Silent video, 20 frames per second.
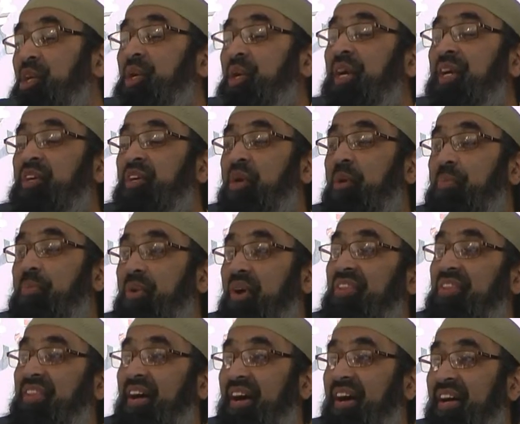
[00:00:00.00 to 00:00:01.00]
treat your
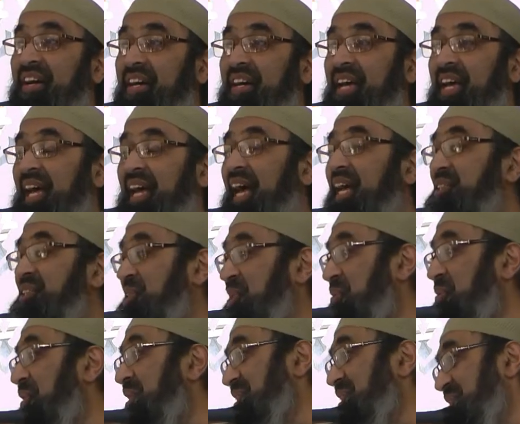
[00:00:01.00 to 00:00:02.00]
brother as
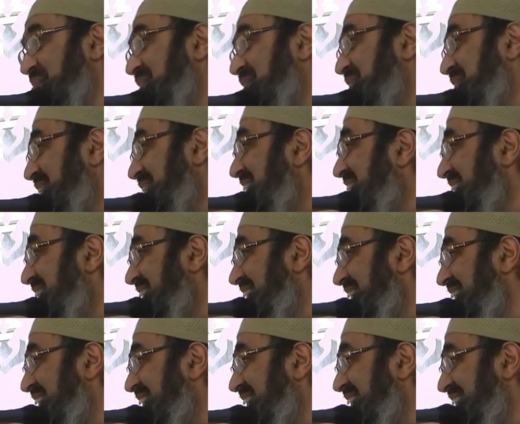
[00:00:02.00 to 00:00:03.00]
you wish to be
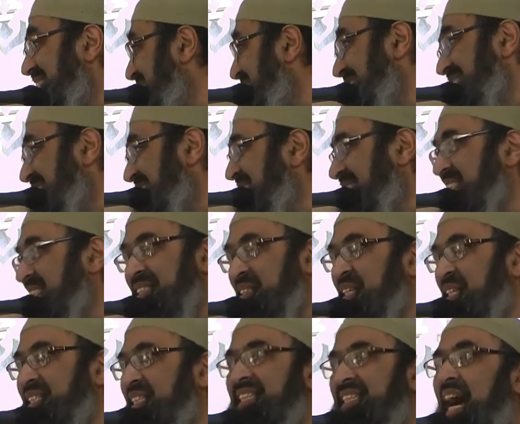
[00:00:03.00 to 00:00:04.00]
treated. This
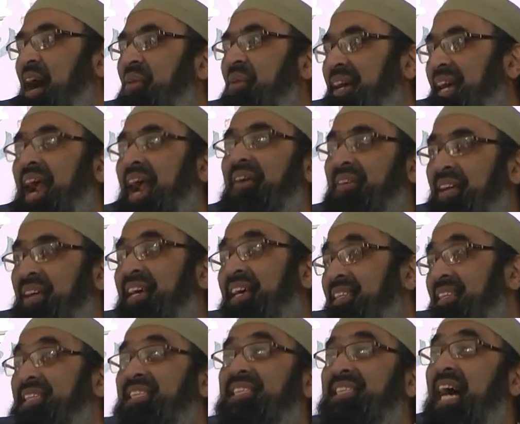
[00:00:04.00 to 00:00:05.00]
is our character.
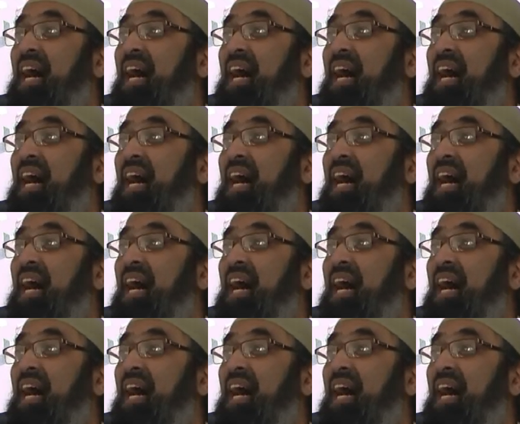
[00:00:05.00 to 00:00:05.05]
This is